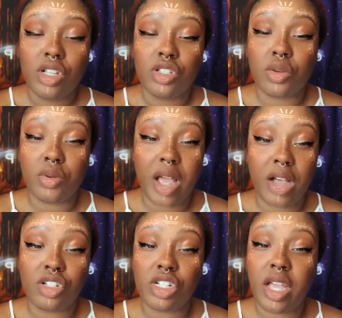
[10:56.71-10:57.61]
So
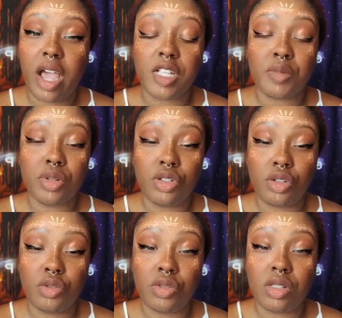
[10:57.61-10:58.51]
now she has
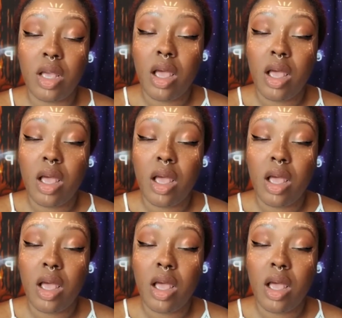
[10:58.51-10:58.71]
produced,